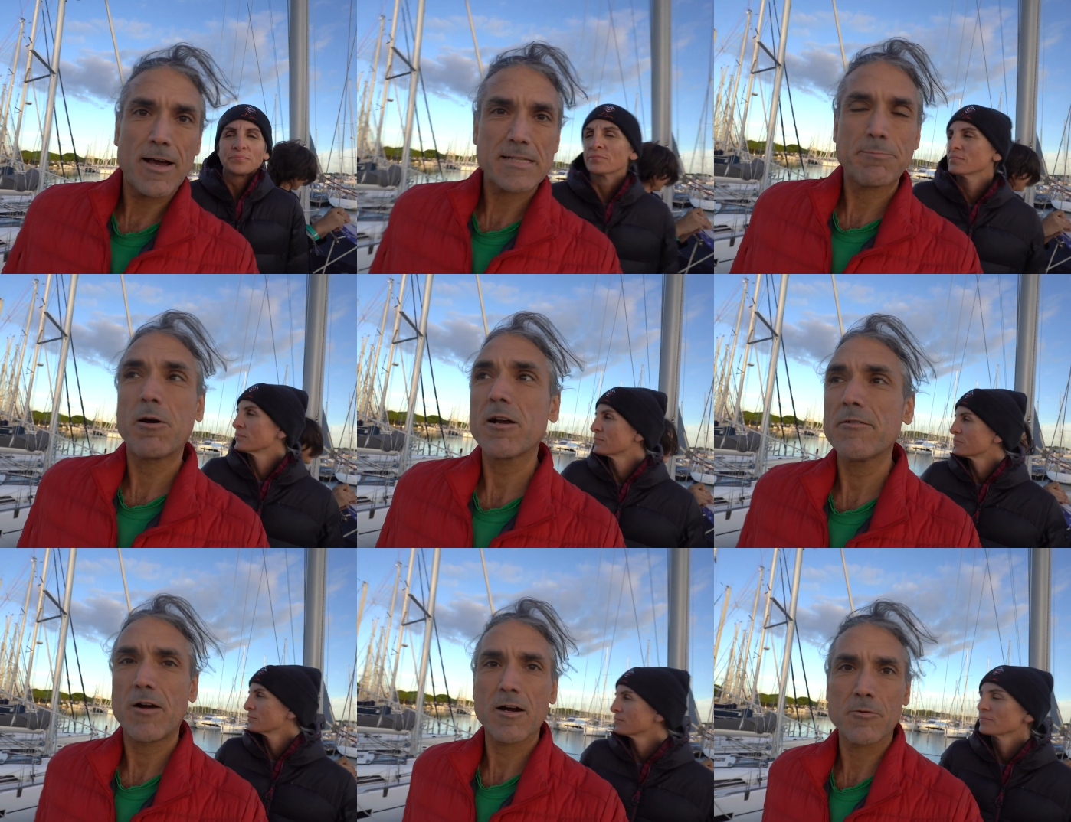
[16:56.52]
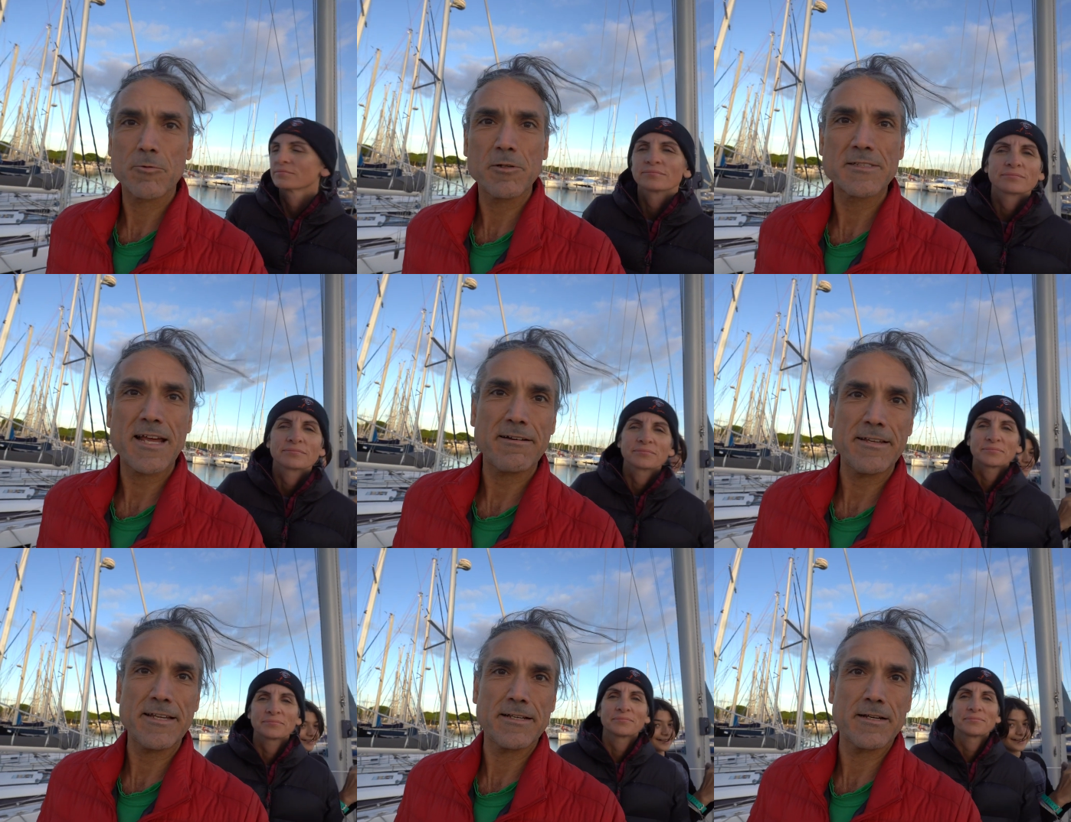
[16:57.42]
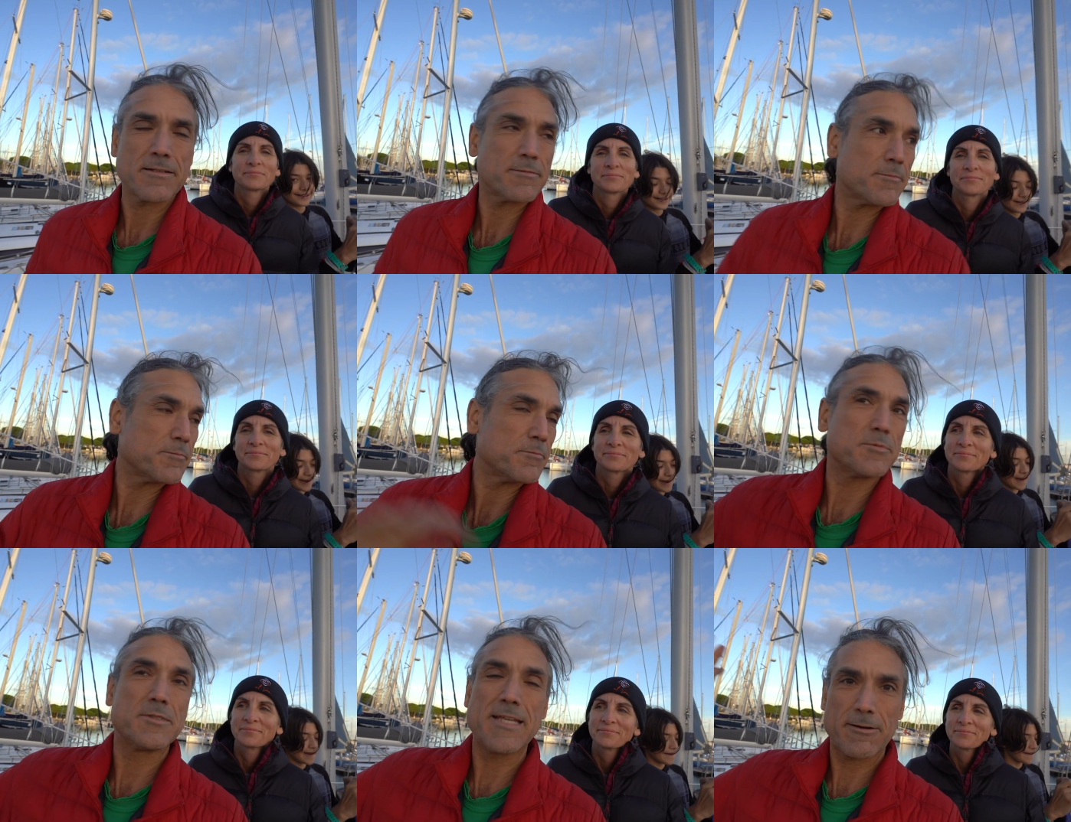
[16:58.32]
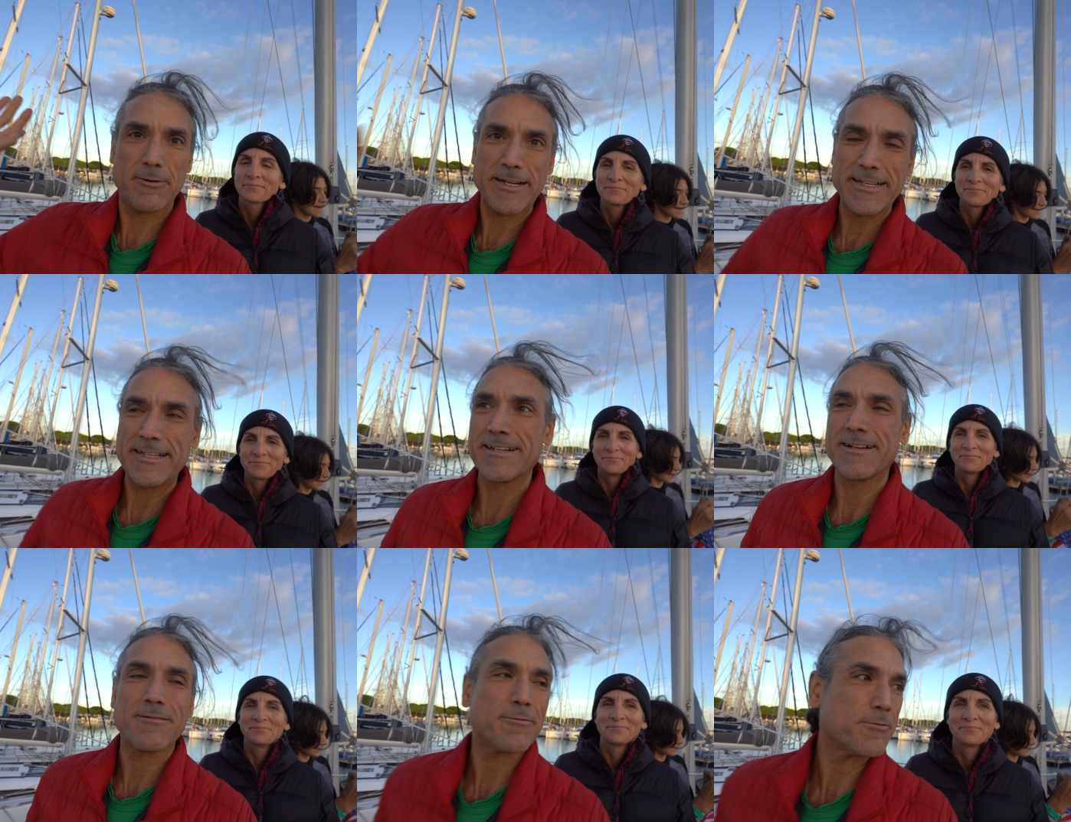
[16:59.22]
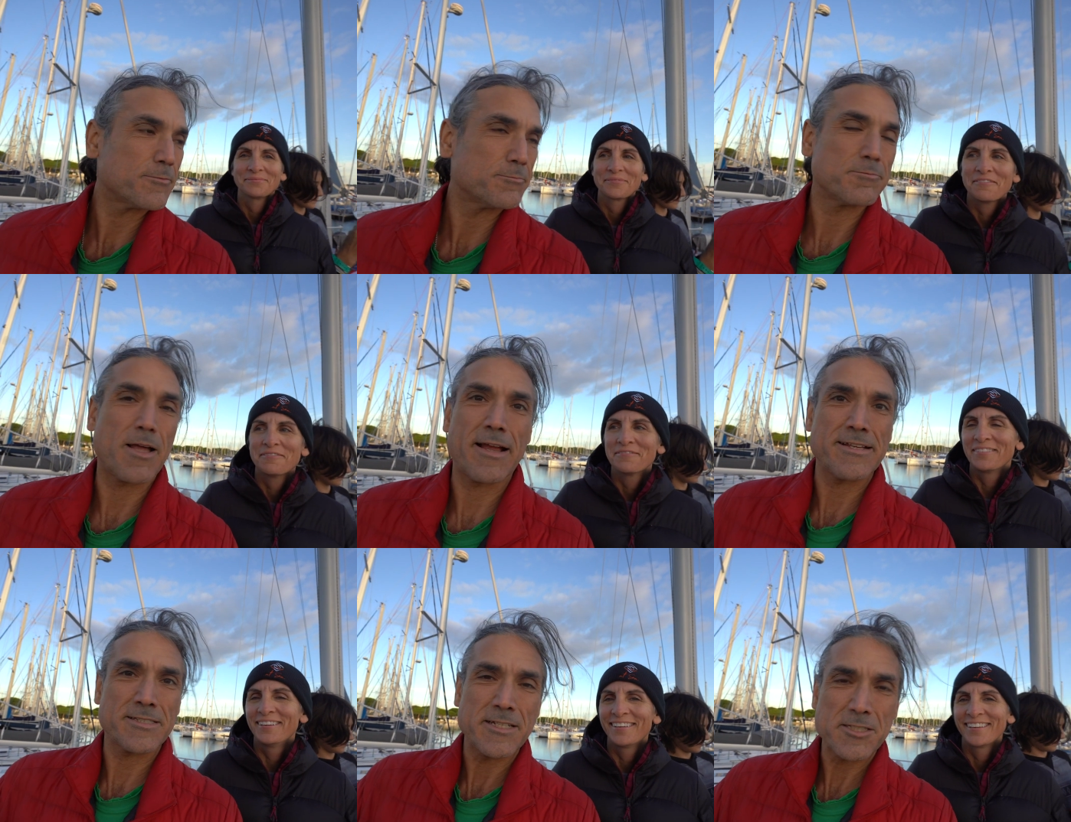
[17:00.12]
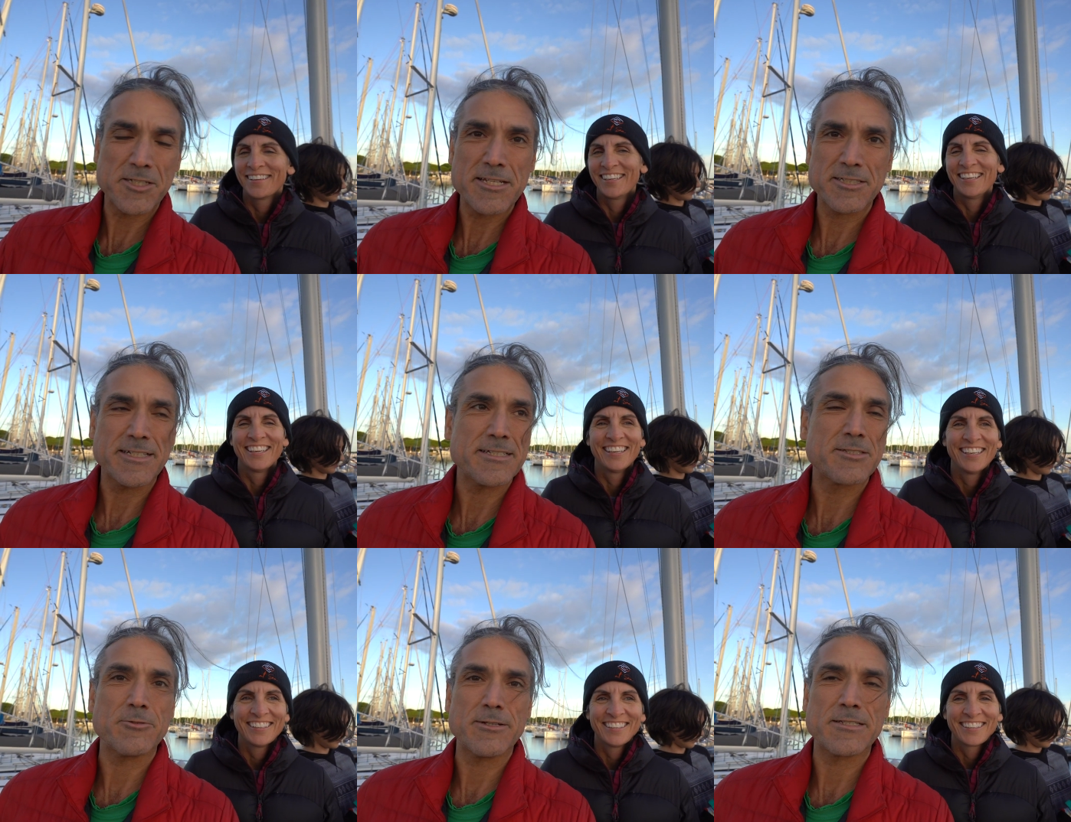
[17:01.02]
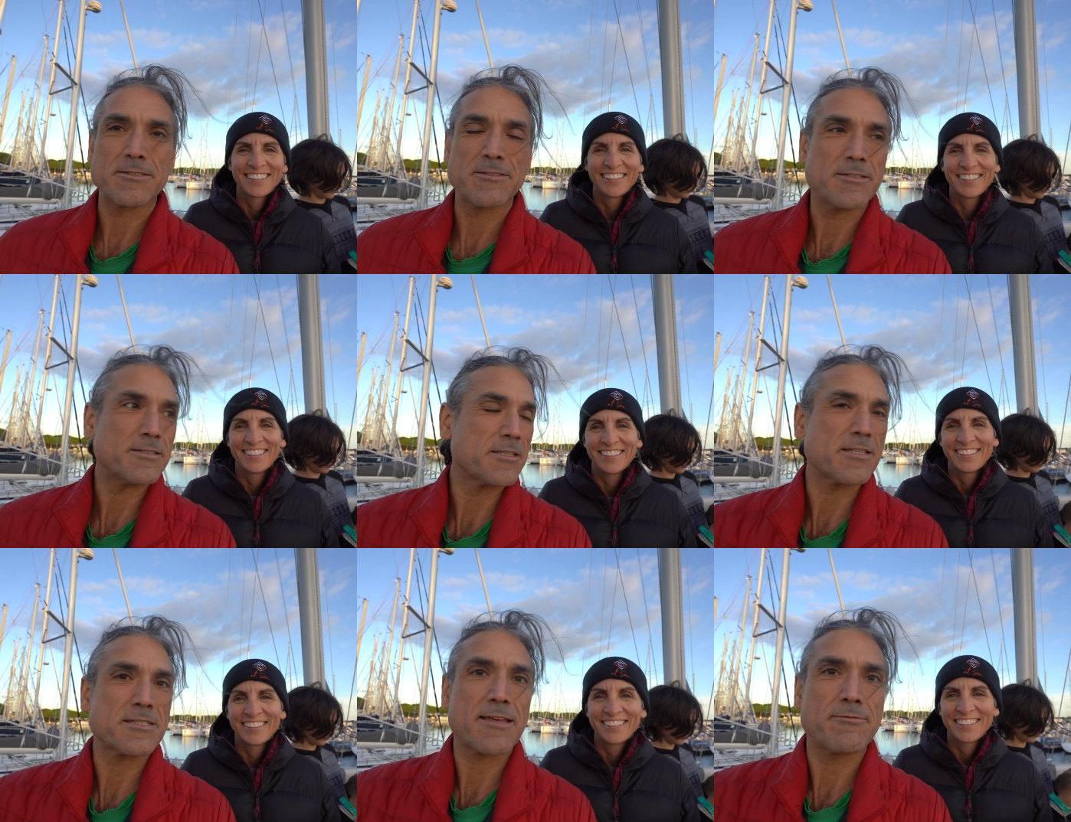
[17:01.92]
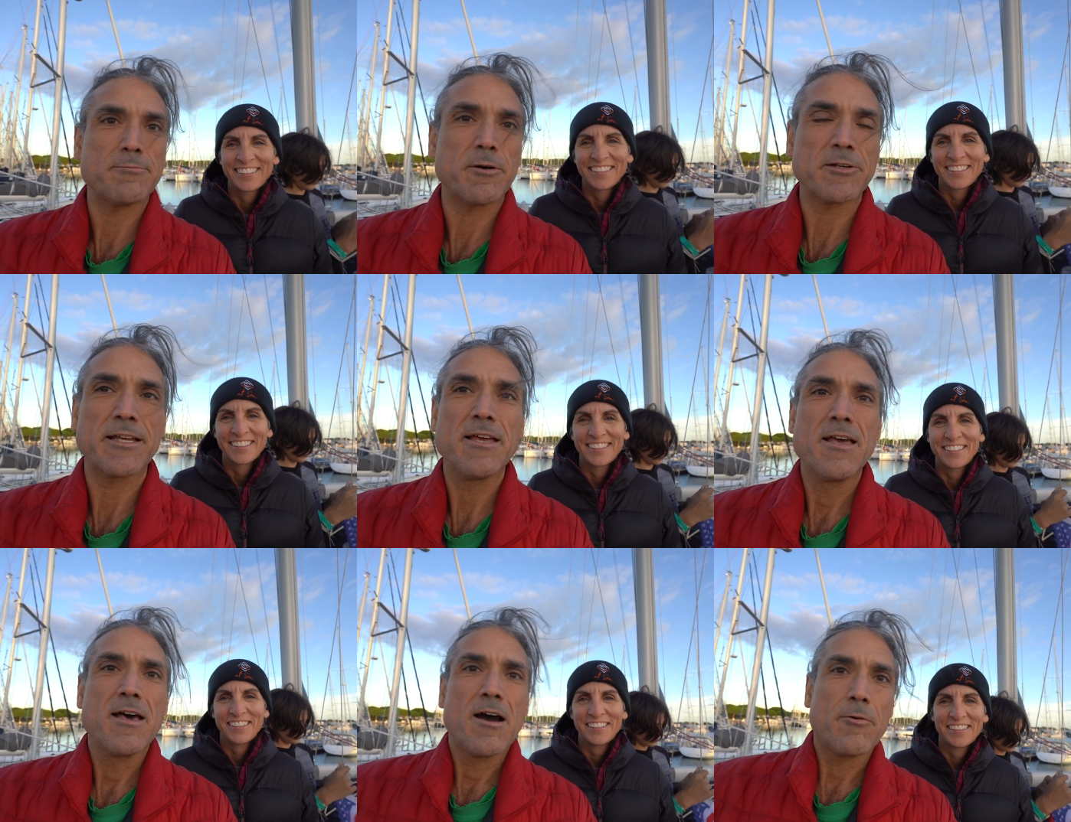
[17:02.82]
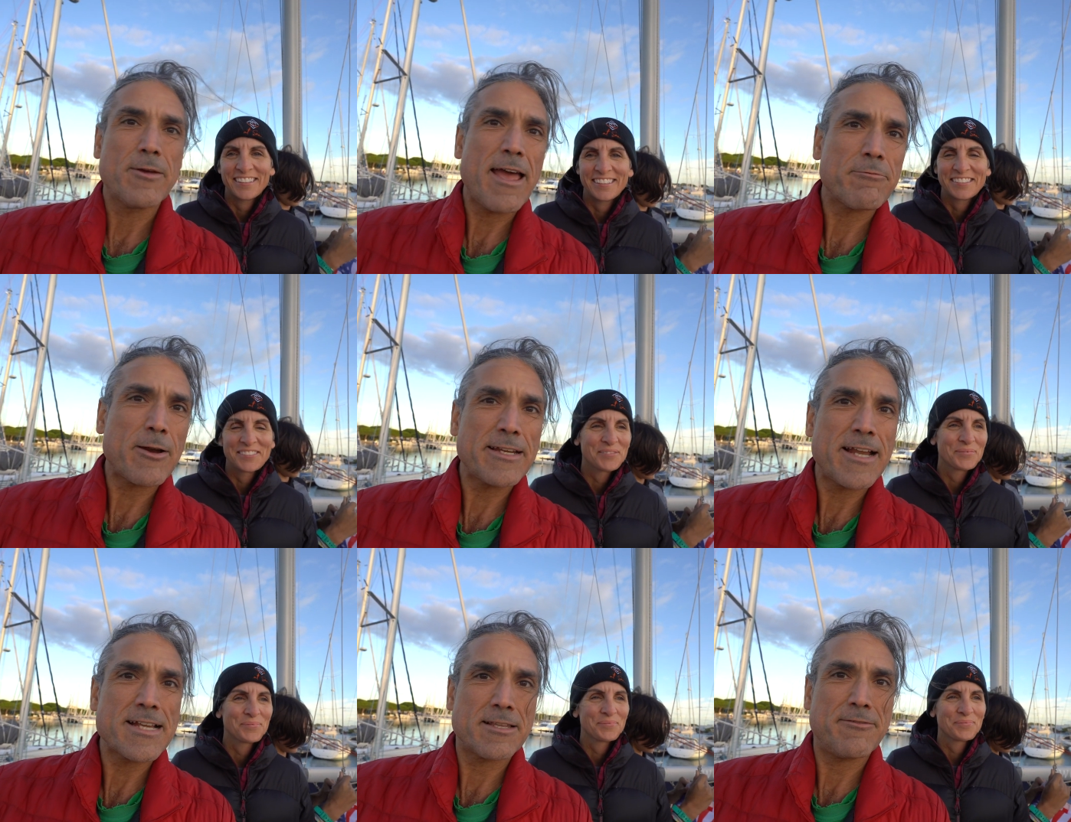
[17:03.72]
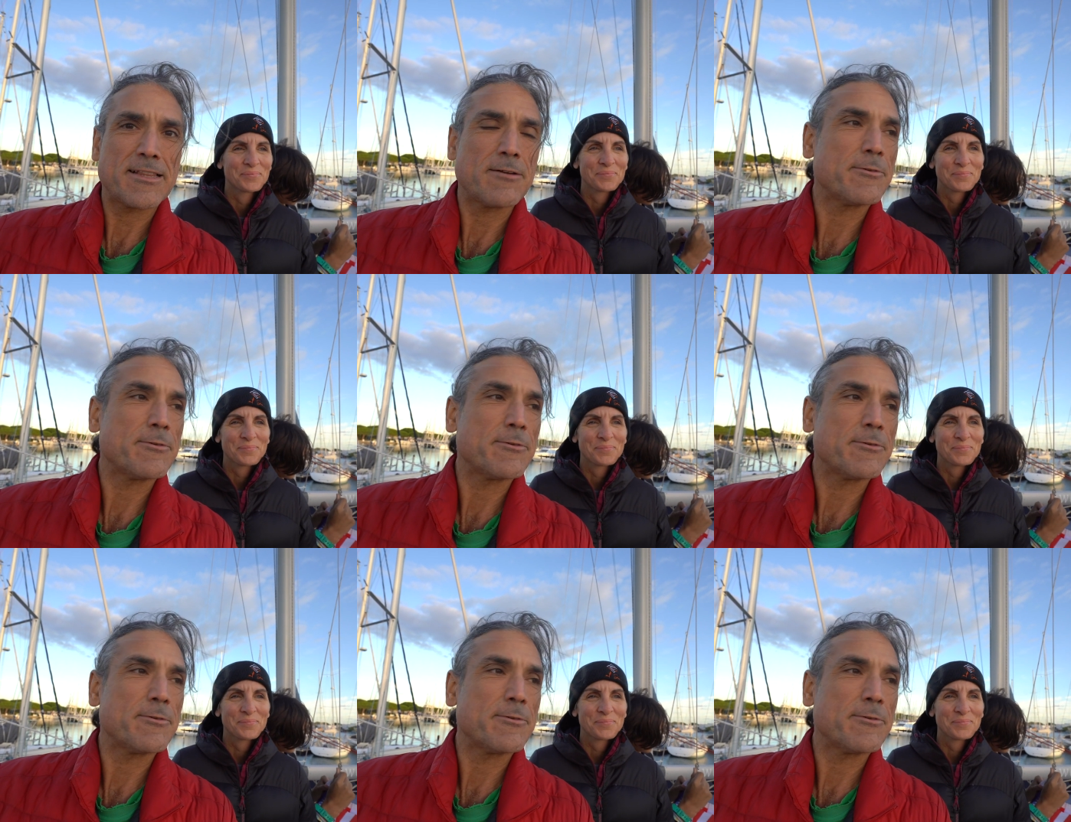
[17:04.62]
Speaker 1: as part of our world towning, decorating, I guess, initiation into into into this life of boating, we have recognized the fact that